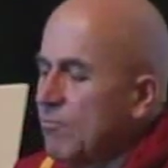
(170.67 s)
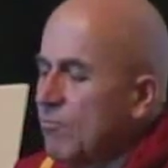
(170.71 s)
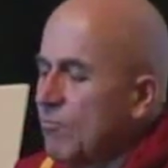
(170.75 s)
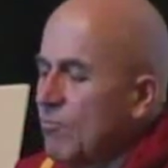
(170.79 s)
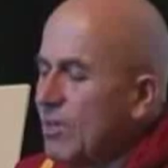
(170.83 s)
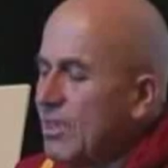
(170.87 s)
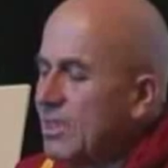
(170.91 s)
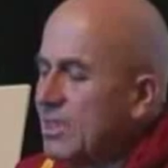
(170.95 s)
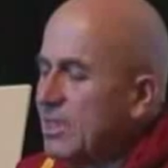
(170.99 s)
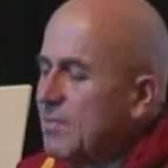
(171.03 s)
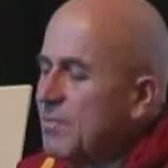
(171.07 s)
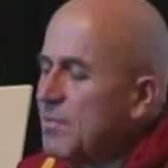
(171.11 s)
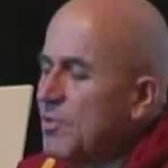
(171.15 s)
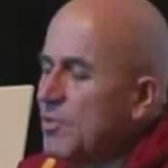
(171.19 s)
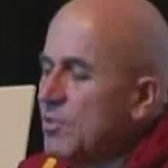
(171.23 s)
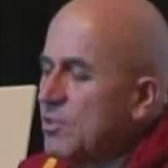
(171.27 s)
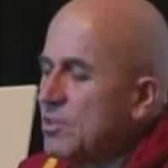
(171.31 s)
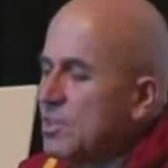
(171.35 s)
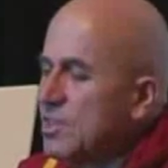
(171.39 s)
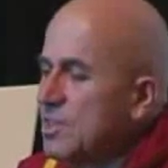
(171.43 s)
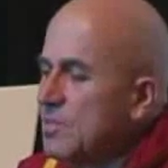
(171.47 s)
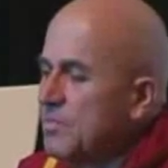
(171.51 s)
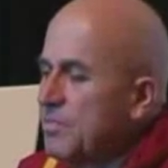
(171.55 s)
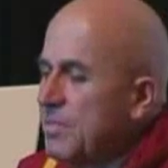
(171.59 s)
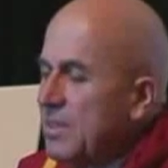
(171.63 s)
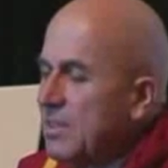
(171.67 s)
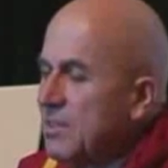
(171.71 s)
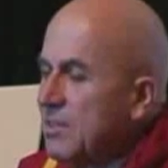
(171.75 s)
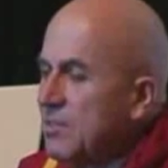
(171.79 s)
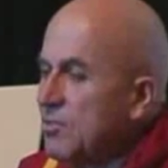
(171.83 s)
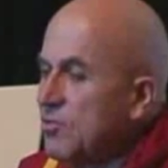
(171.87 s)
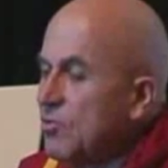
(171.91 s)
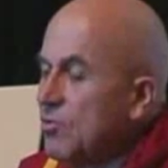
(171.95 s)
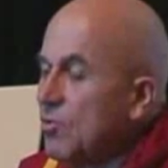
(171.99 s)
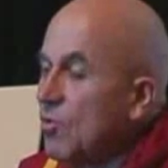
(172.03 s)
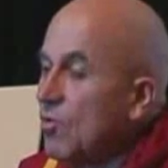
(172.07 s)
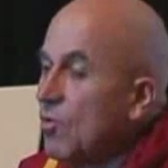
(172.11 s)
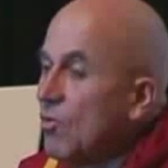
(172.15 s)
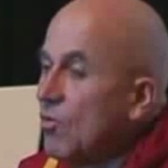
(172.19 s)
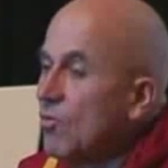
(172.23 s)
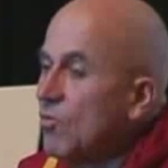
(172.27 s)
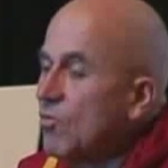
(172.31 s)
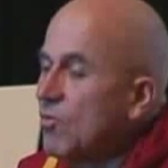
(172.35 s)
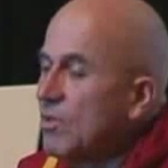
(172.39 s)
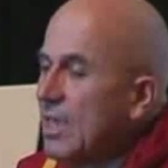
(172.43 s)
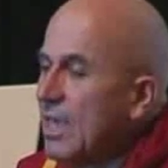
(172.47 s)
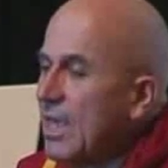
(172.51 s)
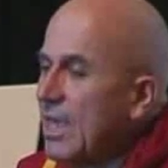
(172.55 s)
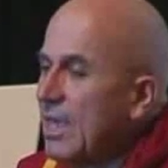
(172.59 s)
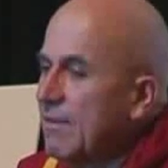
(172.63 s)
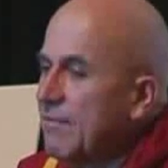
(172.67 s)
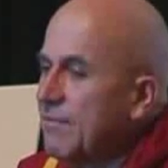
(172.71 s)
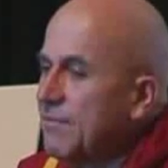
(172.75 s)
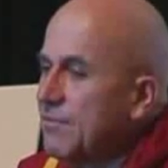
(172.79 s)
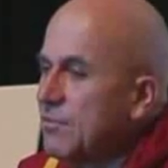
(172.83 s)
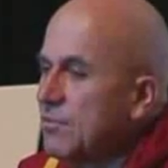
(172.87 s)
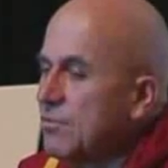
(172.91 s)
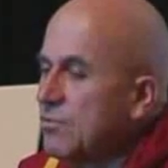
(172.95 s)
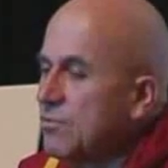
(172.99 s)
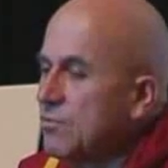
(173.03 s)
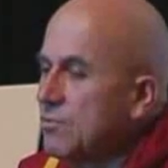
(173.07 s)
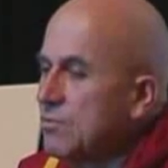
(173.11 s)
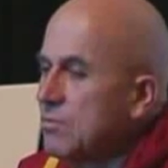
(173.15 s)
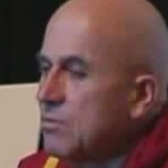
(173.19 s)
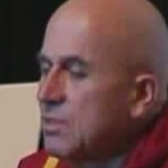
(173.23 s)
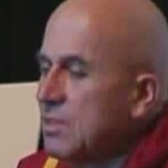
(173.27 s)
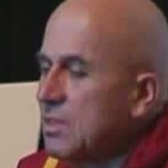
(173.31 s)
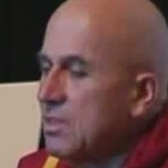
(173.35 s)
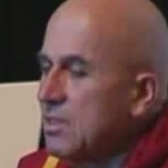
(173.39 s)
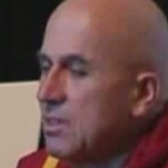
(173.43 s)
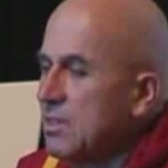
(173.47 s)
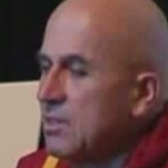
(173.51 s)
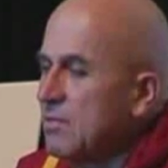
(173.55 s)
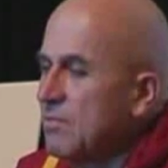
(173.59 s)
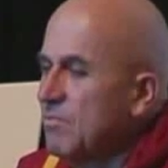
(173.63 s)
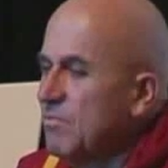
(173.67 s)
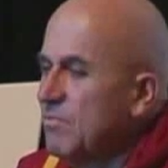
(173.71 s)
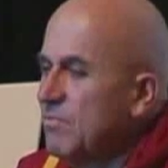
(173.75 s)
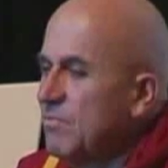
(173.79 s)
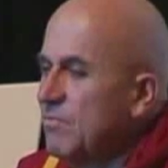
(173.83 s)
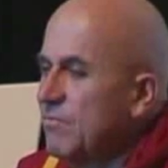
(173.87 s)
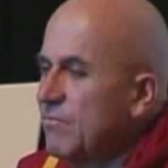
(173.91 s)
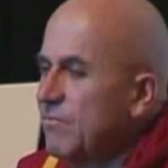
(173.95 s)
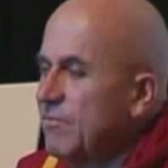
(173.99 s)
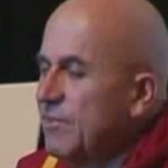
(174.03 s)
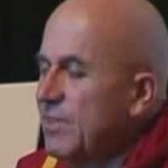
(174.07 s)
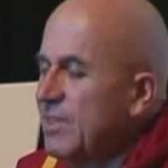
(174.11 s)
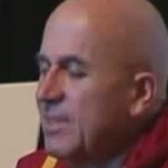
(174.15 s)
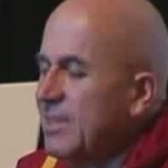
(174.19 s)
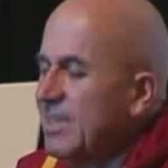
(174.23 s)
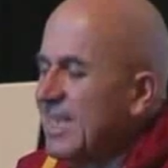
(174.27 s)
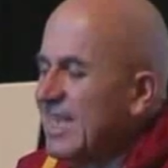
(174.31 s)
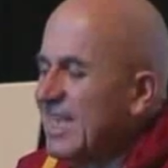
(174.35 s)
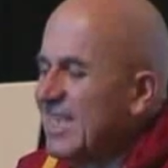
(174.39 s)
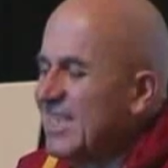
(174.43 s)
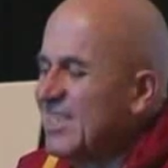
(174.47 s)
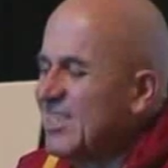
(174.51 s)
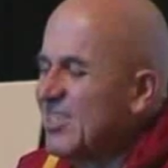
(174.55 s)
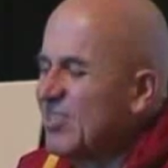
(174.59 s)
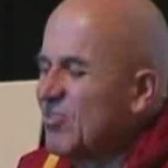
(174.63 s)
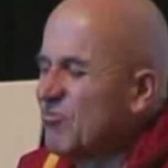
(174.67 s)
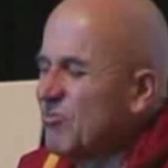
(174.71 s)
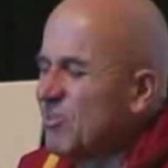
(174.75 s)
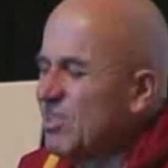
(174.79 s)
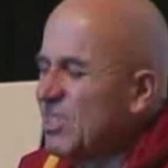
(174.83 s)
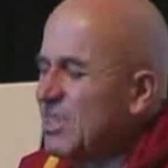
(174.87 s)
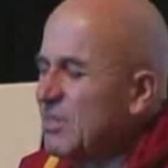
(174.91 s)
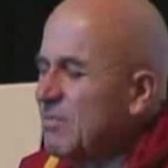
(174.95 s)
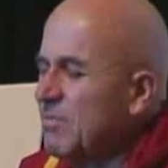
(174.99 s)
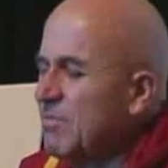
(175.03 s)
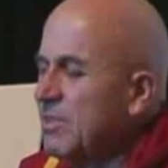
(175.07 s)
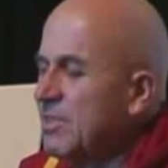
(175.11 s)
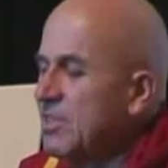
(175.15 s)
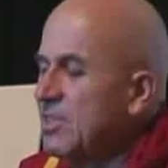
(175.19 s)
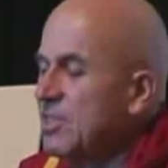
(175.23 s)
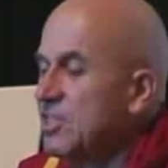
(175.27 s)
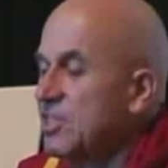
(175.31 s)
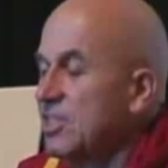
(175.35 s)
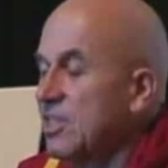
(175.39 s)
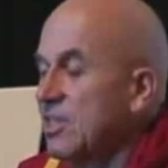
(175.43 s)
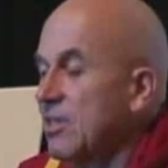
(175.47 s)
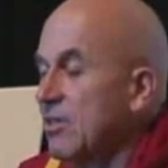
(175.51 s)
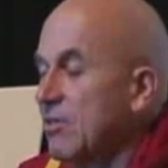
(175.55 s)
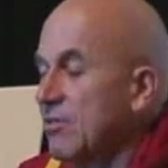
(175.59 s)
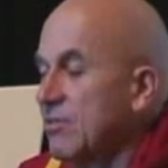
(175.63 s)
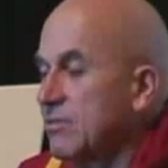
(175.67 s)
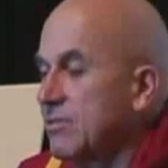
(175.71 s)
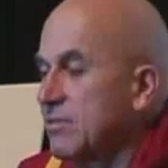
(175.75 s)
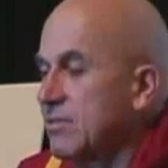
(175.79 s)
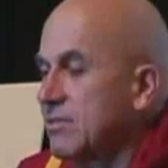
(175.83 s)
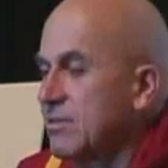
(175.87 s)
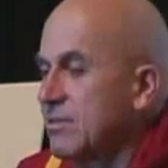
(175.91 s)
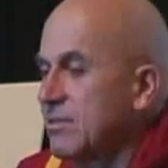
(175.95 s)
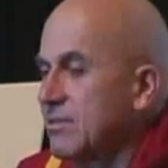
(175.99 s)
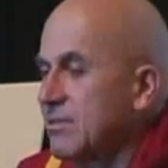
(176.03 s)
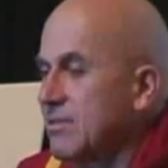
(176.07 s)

what about spending your whole afternoon feeling extremely jealous